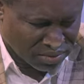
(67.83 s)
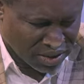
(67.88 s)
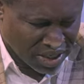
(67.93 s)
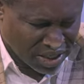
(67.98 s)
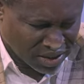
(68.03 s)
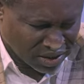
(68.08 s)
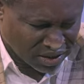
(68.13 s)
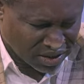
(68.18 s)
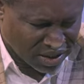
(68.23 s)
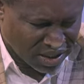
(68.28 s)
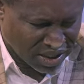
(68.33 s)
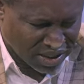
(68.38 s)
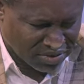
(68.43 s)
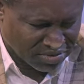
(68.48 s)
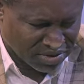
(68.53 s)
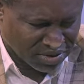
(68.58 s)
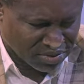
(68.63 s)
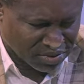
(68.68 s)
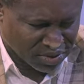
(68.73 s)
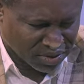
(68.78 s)
Healthy
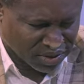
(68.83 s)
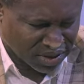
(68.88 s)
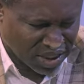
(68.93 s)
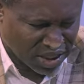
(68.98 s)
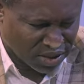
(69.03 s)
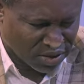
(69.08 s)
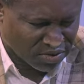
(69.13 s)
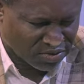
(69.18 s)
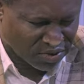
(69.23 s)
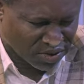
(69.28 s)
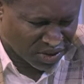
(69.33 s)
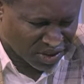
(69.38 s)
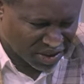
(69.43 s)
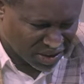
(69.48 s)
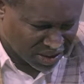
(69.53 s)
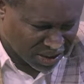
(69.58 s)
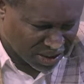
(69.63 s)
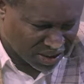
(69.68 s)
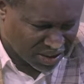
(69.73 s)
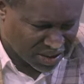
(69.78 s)
Living, we thank you for
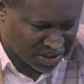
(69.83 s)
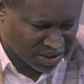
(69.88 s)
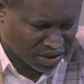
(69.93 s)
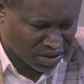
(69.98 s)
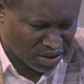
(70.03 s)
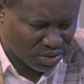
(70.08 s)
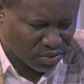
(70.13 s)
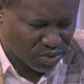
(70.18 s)
this edition.